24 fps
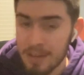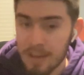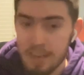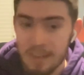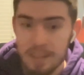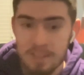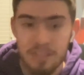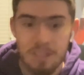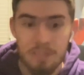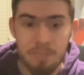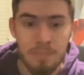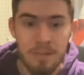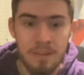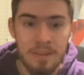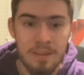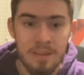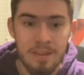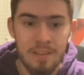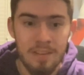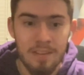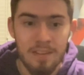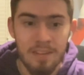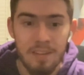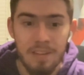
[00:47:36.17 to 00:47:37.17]
This has
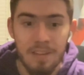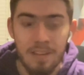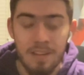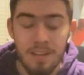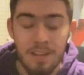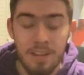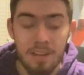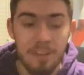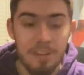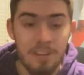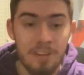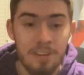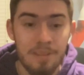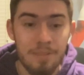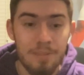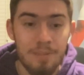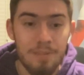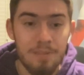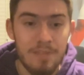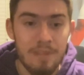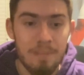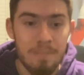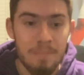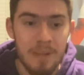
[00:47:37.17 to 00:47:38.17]
been a good
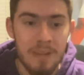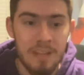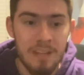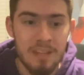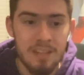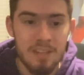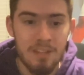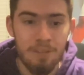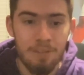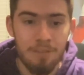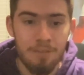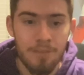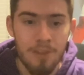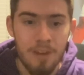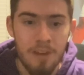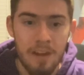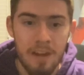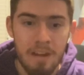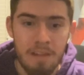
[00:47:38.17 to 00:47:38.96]
50 minutes so far.